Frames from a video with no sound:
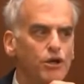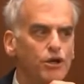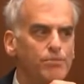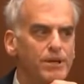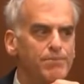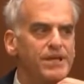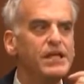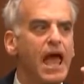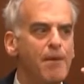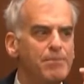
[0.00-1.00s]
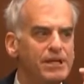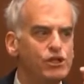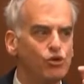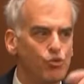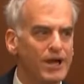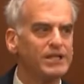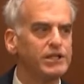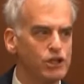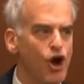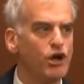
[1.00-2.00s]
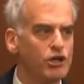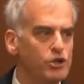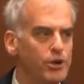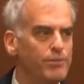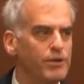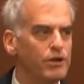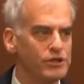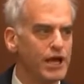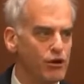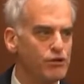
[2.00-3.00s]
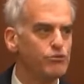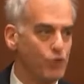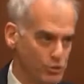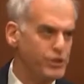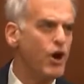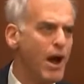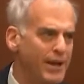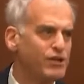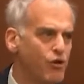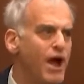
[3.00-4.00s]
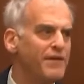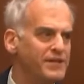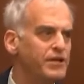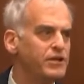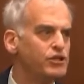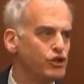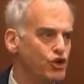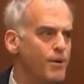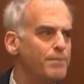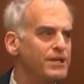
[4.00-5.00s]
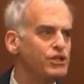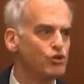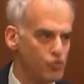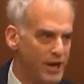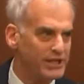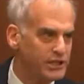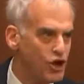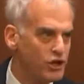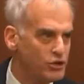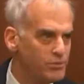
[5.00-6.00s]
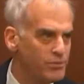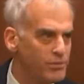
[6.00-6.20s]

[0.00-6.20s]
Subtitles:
Me directly talking to him. Because we know how I derived it. So you're talking about me directly talking to him?